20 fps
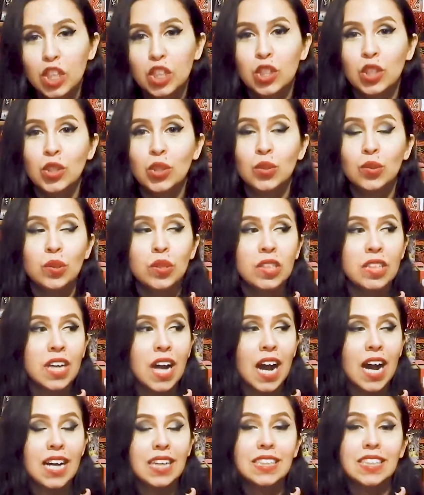who
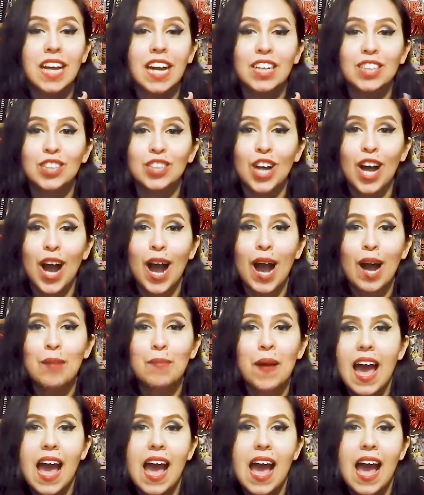got a job